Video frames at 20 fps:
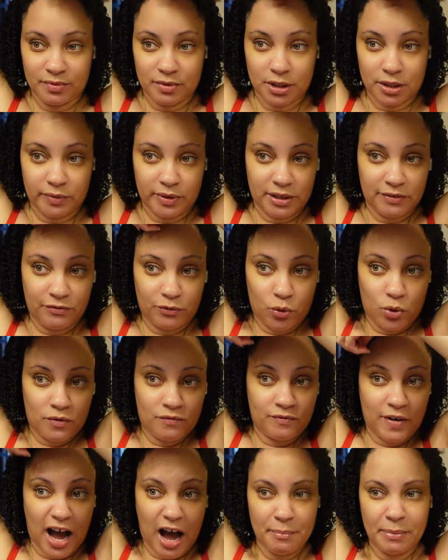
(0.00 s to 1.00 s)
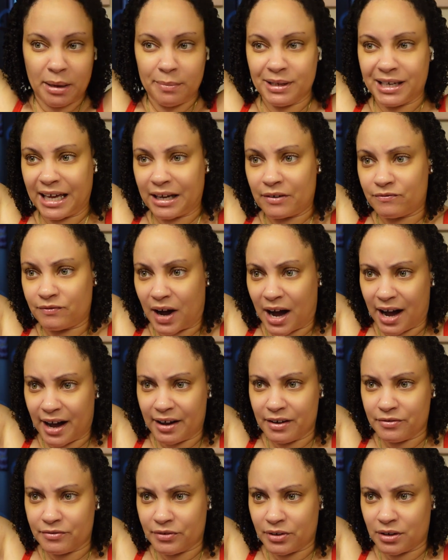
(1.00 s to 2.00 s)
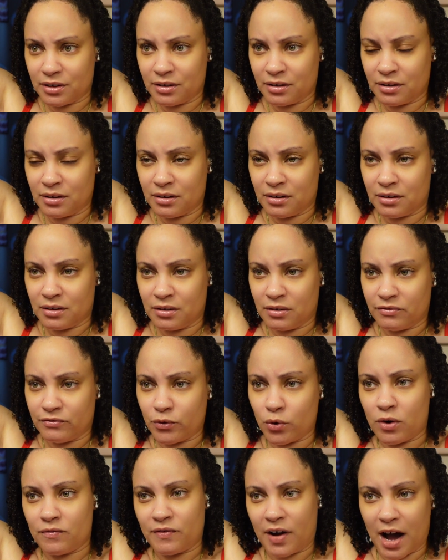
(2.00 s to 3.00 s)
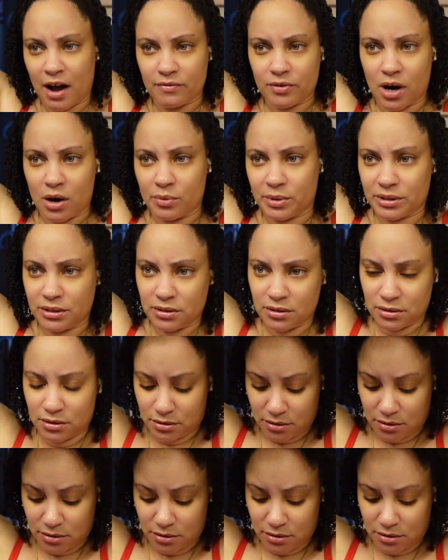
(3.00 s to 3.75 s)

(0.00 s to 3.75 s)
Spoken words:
3, 4, 5, maybe like 4 or 5 going,